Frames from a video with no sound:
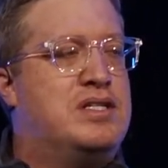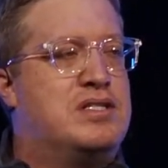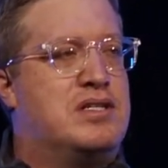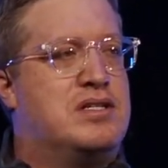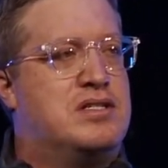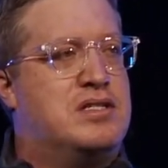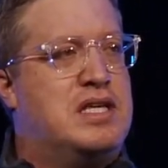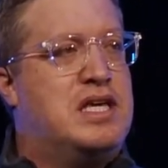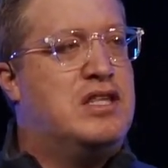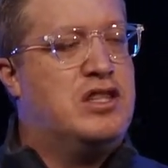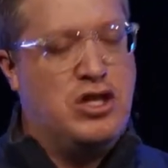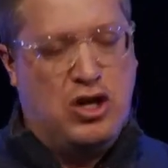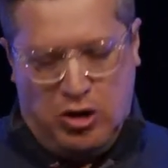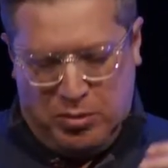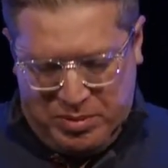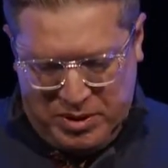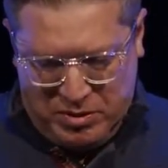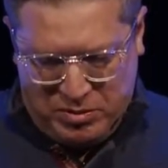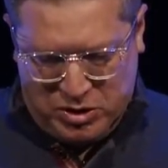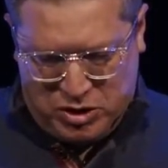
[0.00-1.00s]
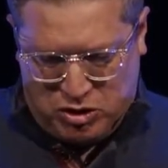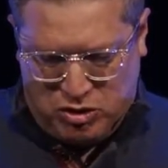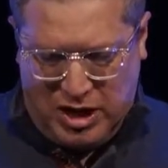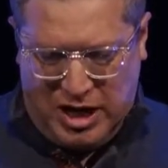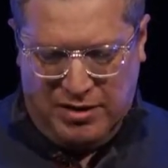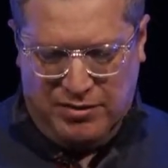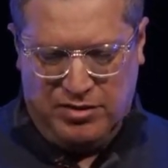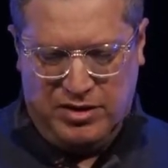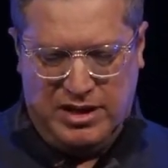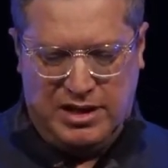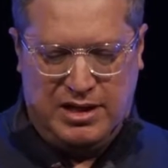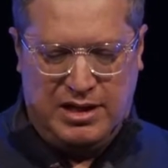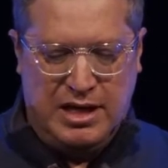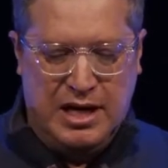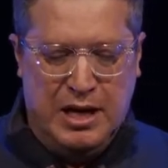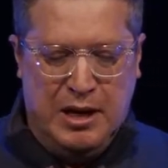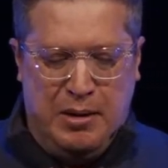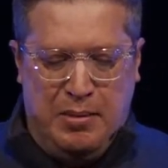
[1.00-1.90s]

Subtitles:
as this Ethiopian was traveling